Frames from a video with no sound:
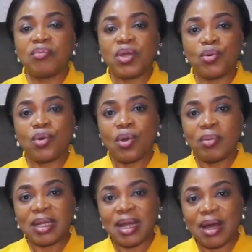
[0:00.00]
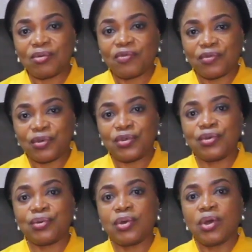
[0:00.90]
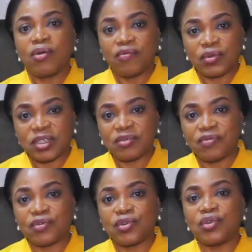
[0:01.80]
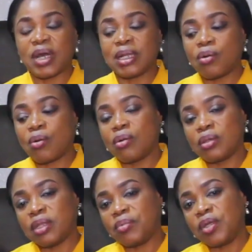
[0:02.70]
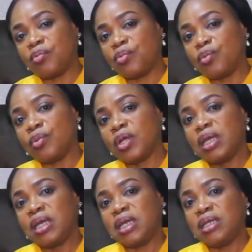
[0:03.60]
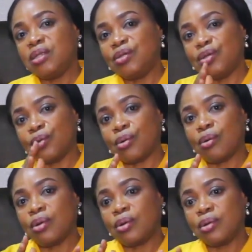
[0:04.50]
people coming out for you, voting for you, and all the people in your